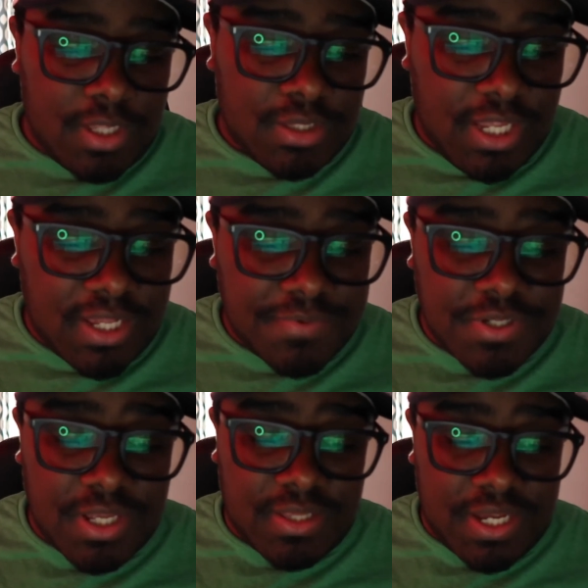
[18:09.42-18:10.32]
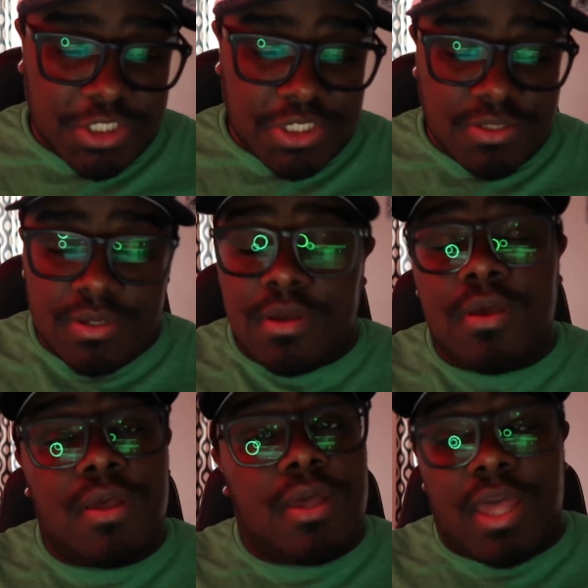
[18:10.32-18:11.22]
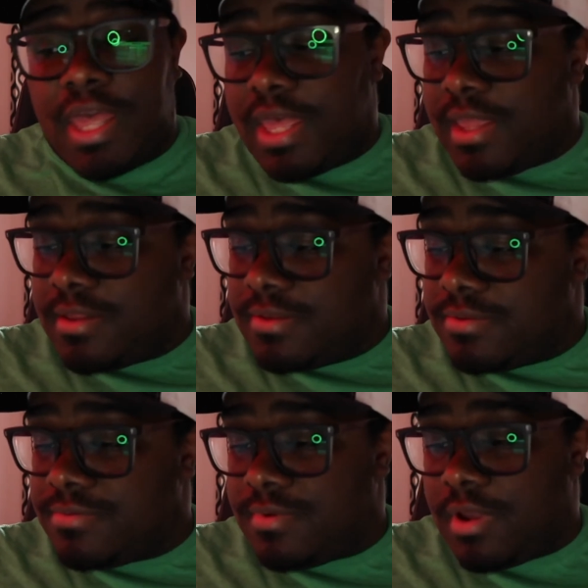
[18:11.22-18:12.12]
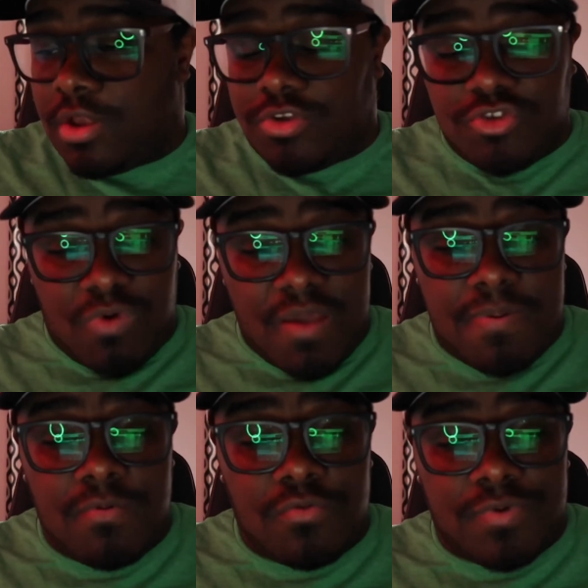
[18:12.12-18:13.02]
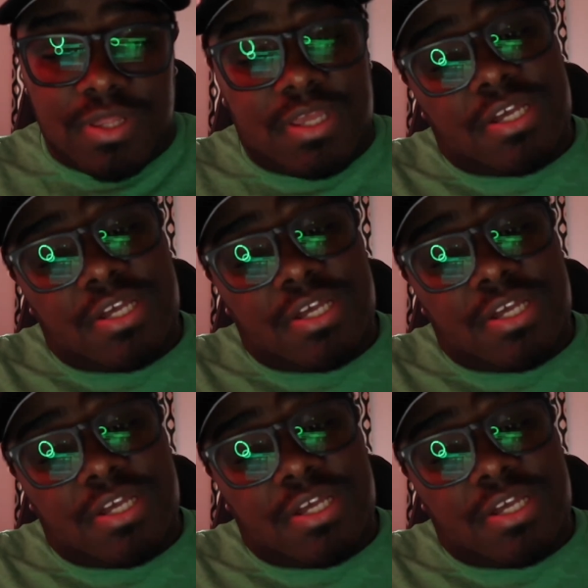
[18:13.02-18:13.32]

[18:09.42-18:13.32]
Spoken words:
leading up to the election, and, you know, these white people really